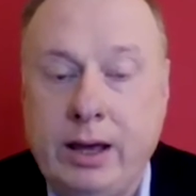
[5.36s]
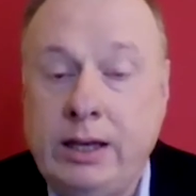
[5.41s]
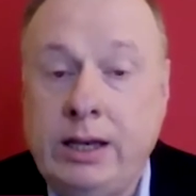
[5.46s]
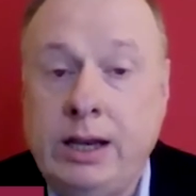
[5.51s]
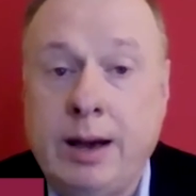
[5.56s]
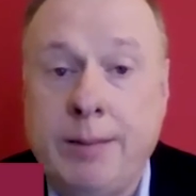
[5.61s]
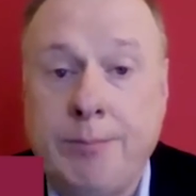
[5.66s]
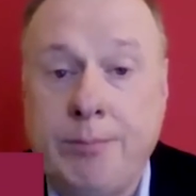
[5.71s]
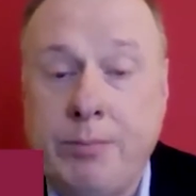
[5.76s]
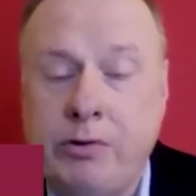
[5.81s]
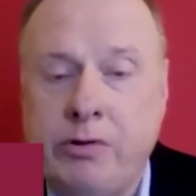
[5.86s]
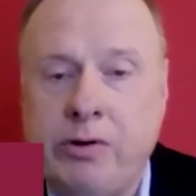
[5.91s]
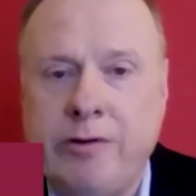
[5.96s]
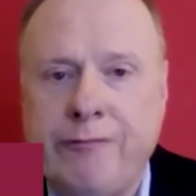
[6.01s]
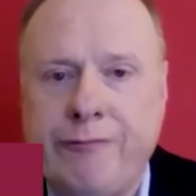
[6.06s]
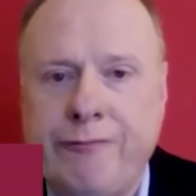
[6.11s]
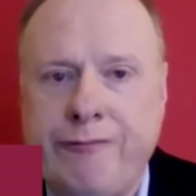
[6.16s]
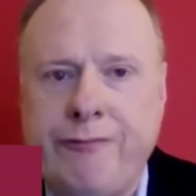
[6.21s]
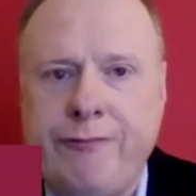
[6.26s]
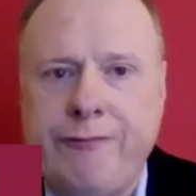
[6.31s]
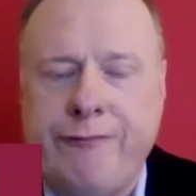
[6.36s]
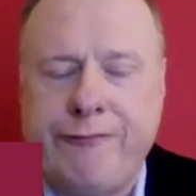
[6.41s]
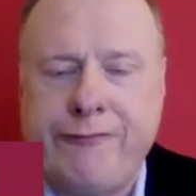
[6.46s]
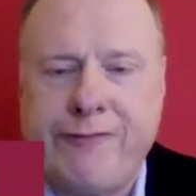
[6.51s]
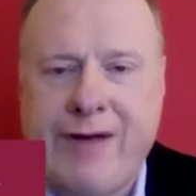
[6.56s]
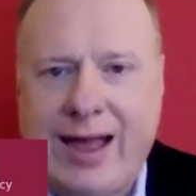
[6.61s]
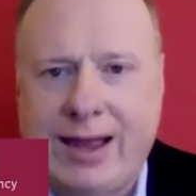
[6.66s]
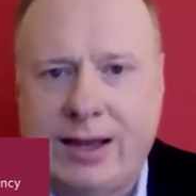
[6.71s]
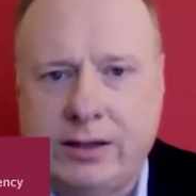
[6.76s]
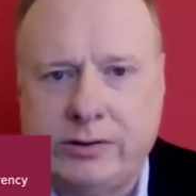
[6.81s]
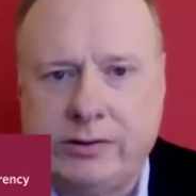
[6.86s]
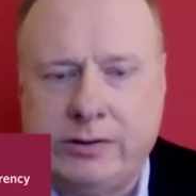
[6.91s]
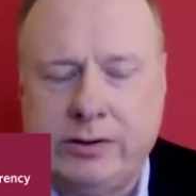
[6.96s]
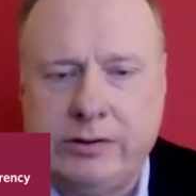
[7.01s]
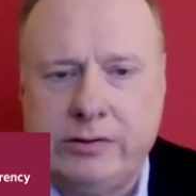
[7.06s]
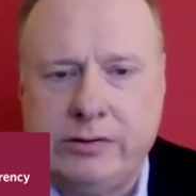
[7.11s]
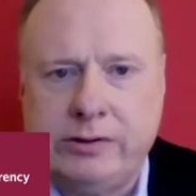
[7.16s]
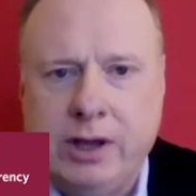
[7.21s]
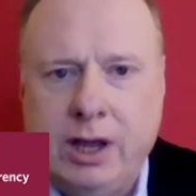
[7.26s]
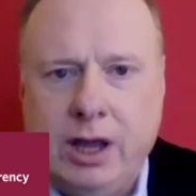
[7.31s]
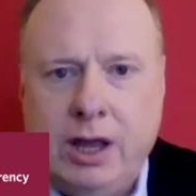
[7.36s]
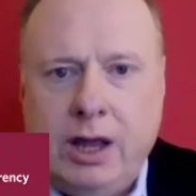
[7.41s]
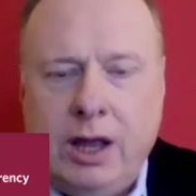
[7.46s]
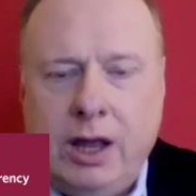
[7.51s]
a number of factors.